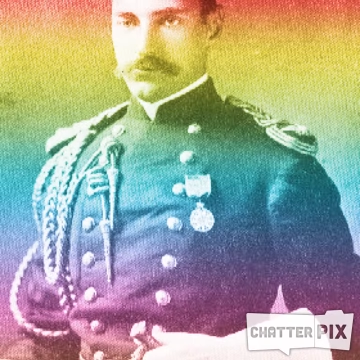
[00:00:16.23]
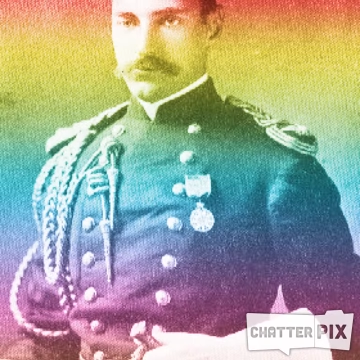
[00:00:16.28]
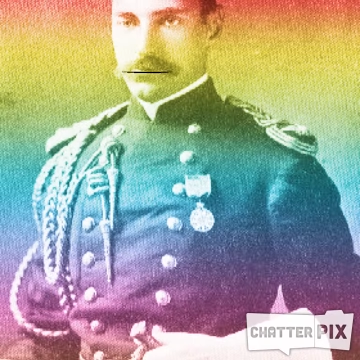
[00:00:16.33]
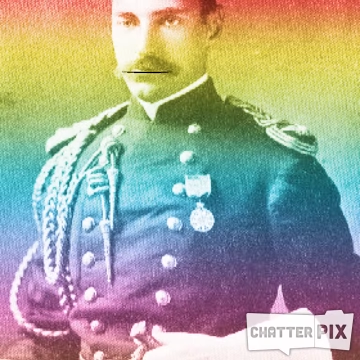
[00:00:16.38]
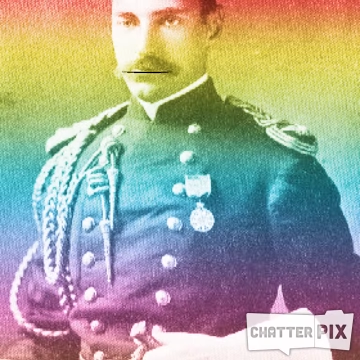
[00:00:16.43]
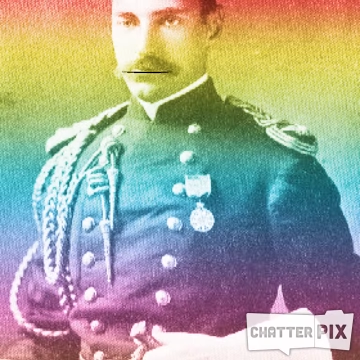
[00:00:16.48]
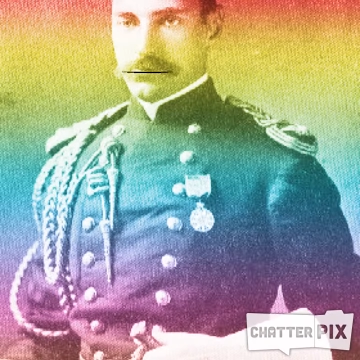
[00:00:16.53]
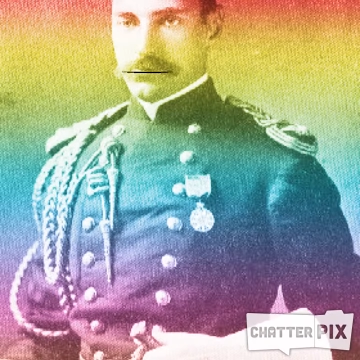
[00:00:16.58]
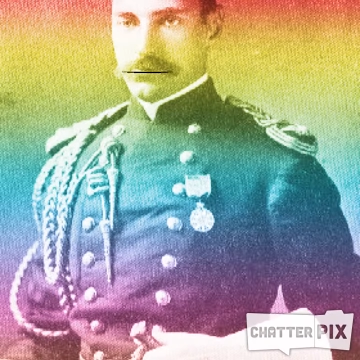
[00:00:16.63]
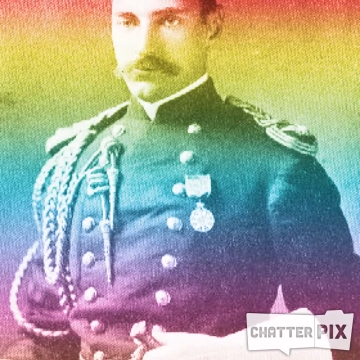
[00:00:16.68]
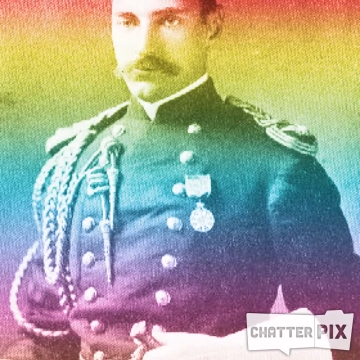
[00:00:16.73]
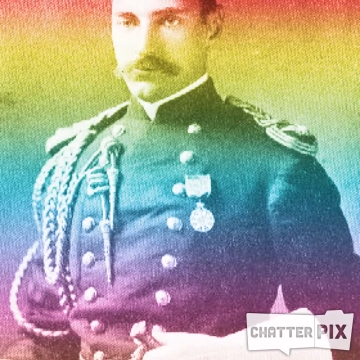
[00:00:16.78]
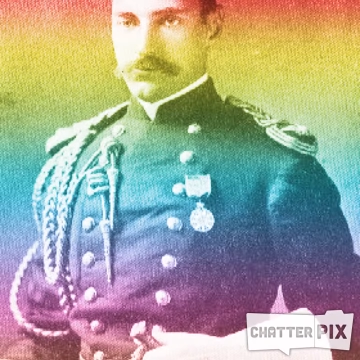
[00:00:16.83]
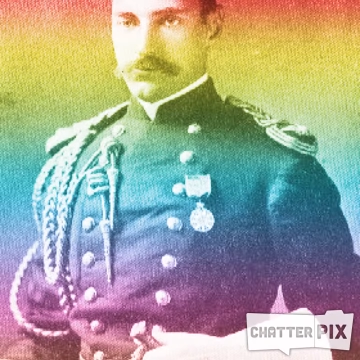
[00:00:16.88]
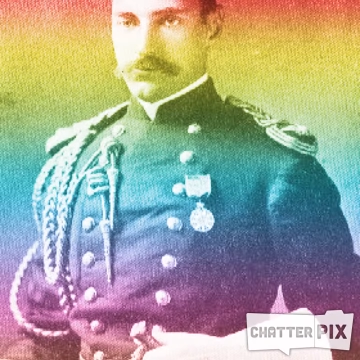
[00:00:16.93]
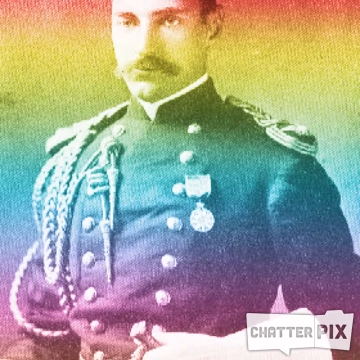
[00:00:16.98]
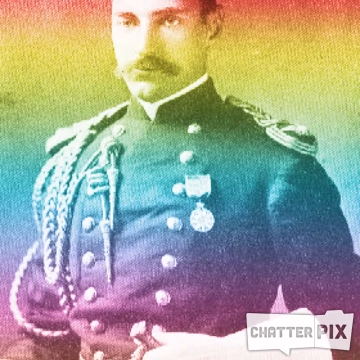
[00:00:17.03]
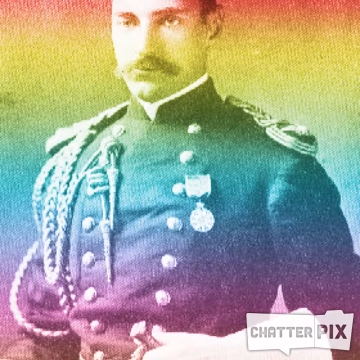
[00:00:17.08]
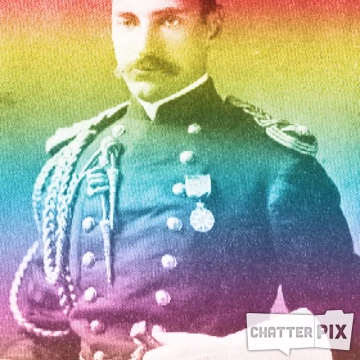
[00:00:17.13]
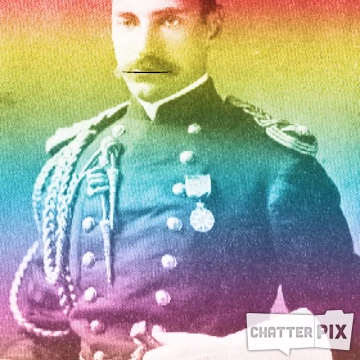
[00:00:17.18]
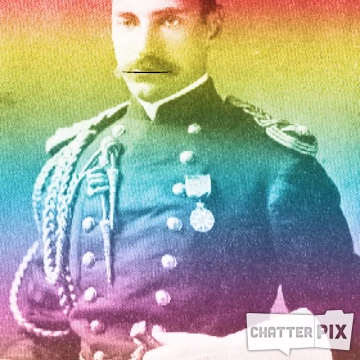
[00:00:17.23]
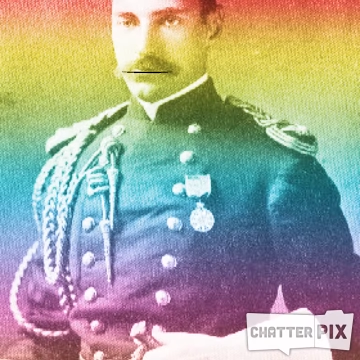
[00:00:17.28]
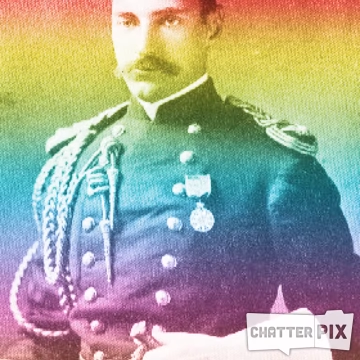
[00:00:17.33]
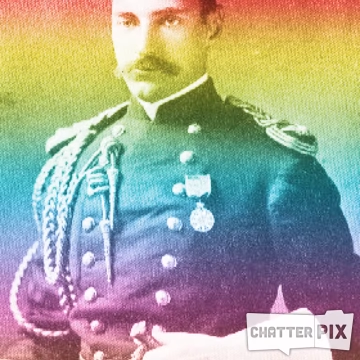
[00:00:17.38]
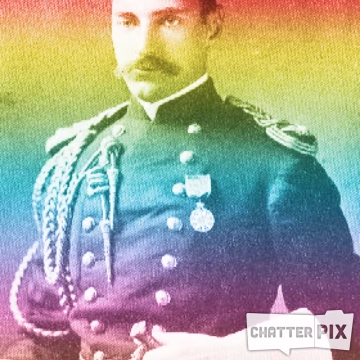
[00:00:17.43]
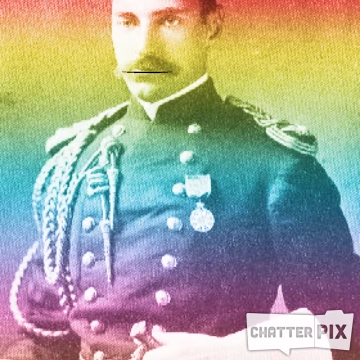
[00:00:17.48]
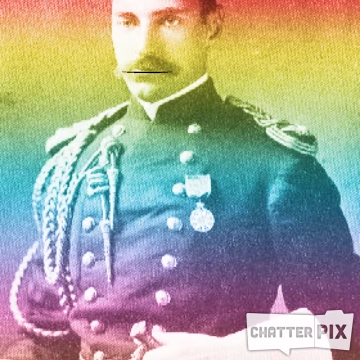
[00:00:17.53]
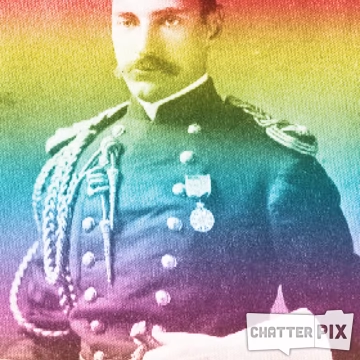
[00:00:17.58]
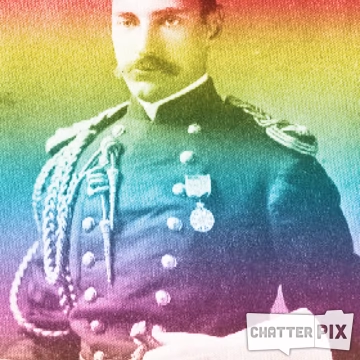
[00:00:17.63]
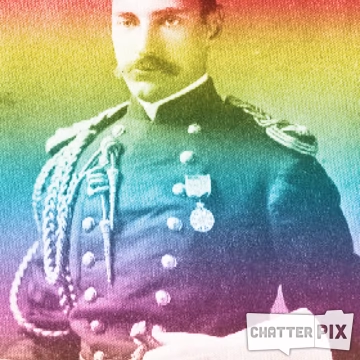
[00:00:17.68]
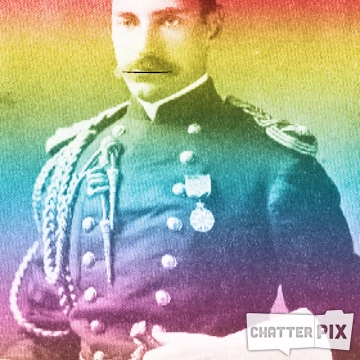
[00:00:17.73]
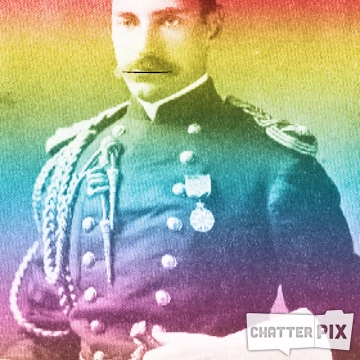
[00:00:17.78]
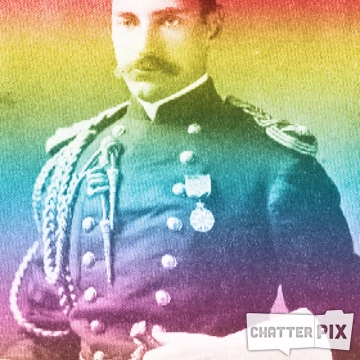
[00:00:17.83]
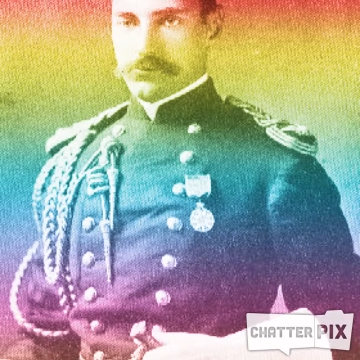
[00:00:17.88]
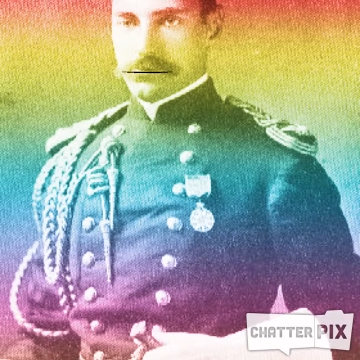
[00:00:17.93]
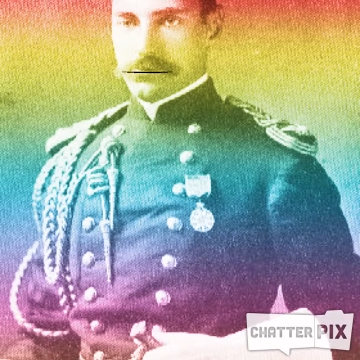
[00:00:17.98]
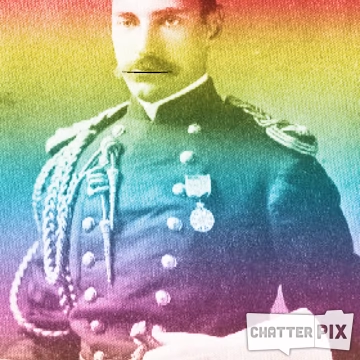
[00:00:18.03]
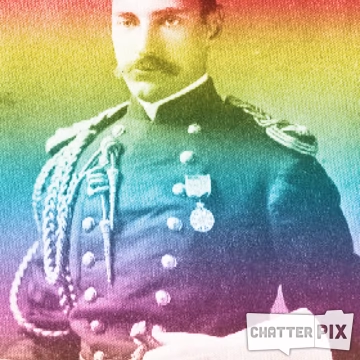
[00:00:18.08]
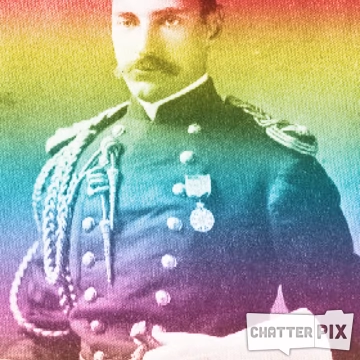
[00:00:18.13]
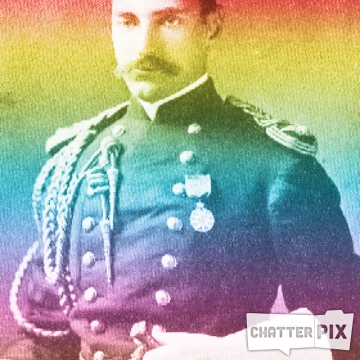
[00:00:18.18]
property a property
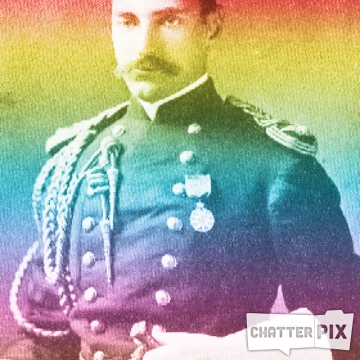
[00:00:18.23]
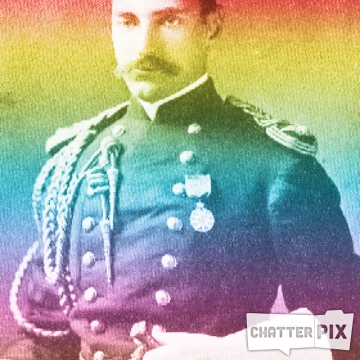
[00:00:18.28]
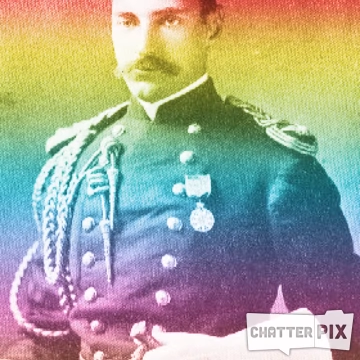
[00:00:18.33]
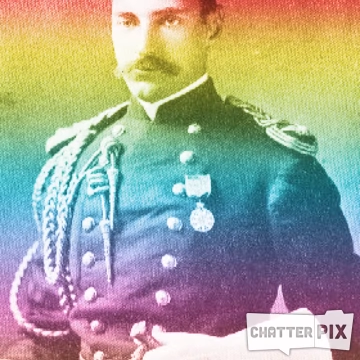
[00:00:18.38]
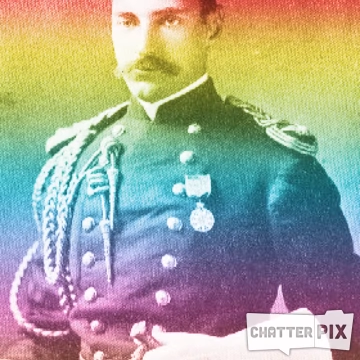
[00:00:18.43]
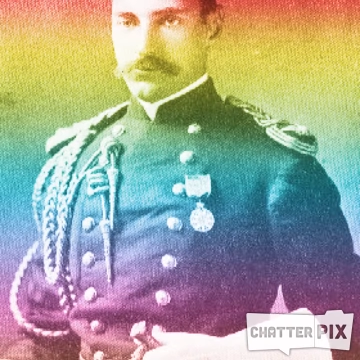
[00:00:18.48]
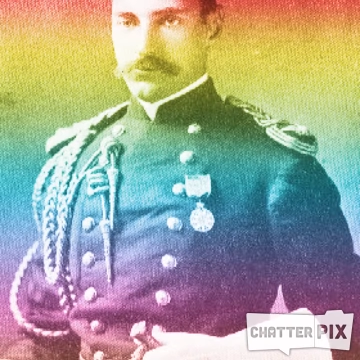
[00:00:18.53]
developer.